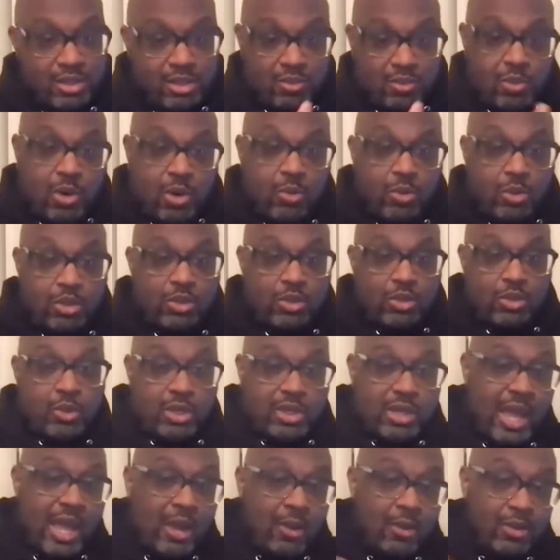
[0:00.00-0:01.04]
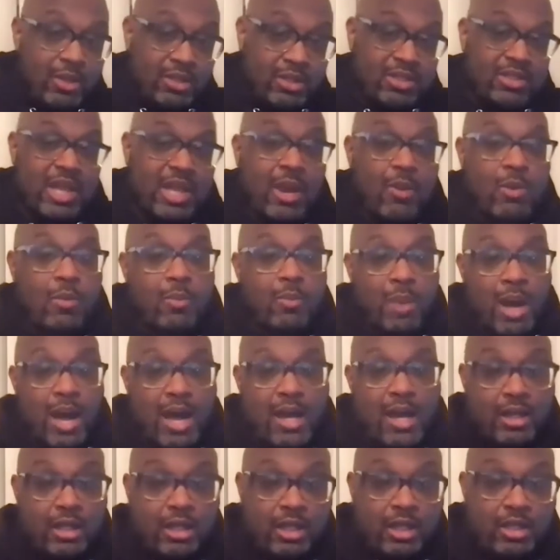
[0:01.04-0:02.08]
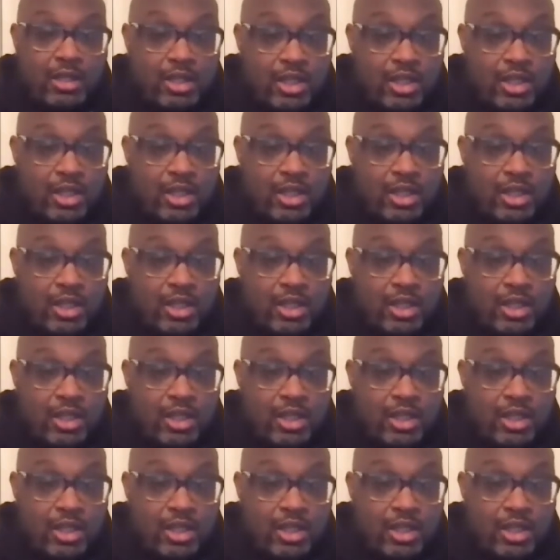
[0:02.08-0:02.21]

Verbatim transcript: is what we're doing now and this is how we're modeling